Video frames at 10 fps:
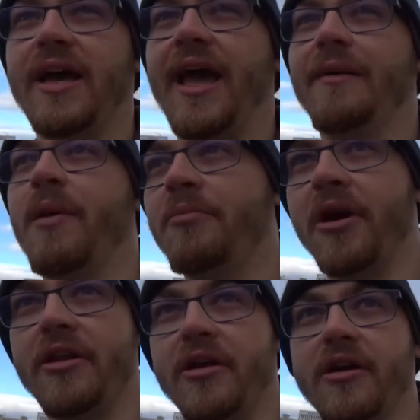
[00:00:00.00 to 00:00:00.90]
And my
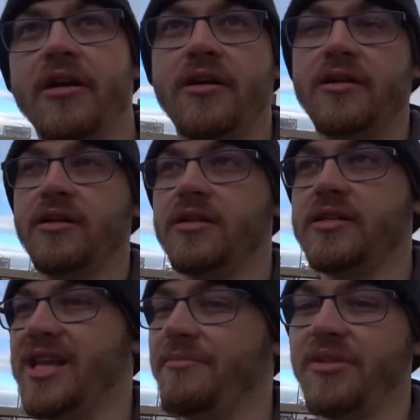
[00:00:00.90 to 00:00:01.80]
brother,
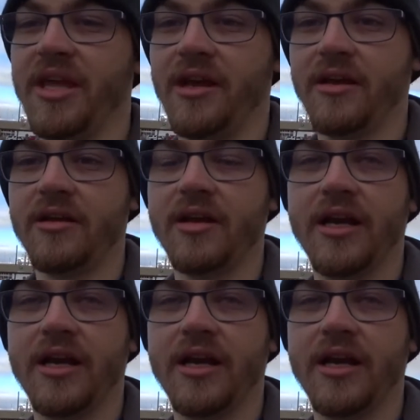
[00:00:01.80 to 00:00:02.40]
same thing,